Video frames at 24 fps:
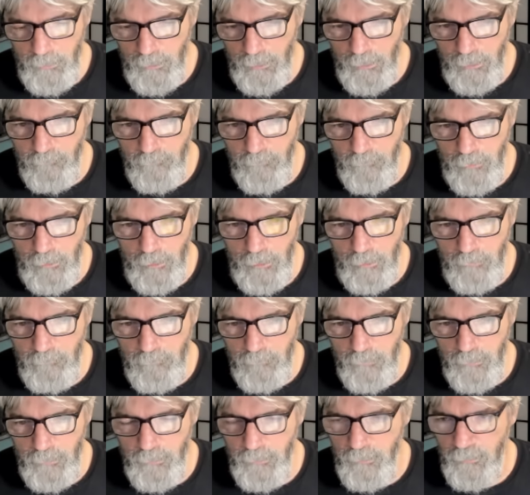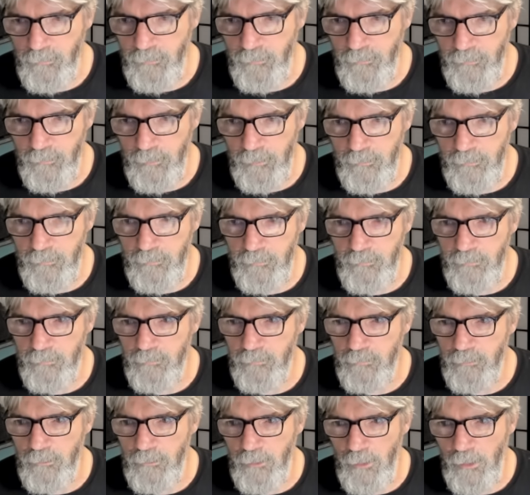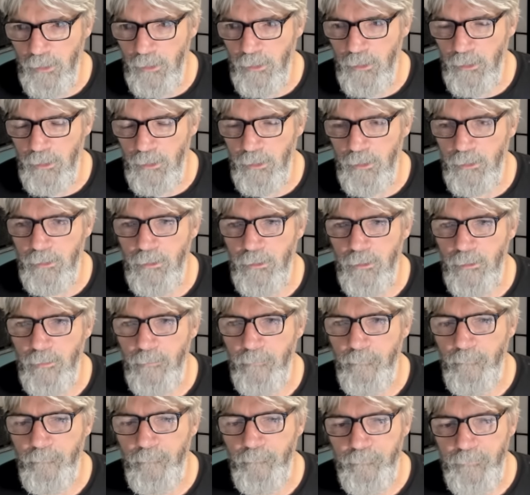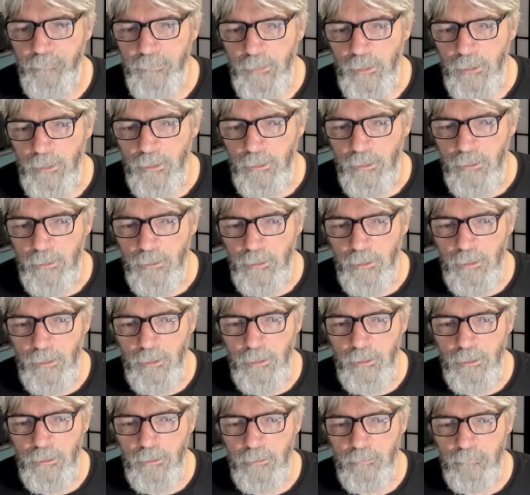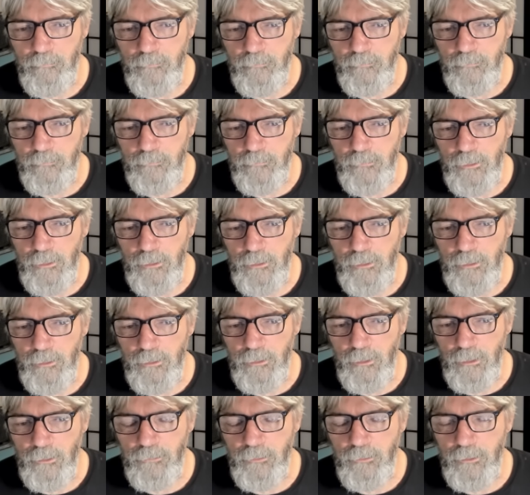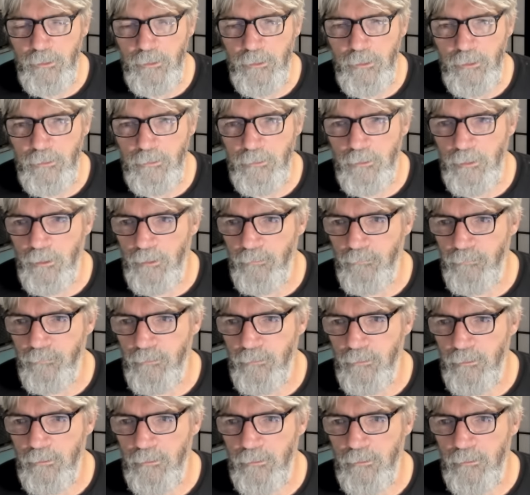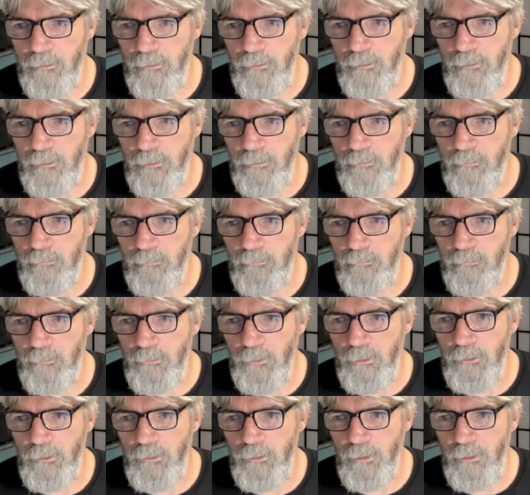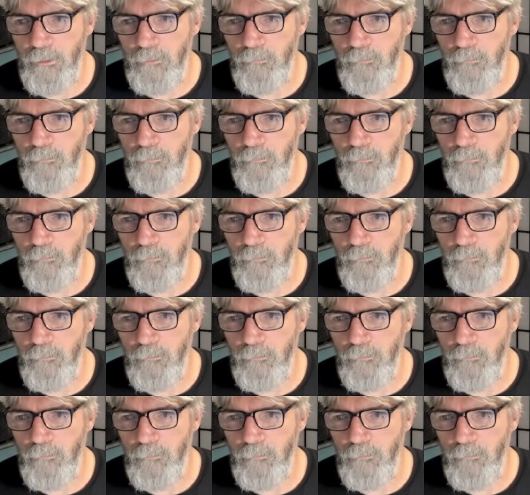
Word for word: Edward VI died, um, I think he left a, a, a,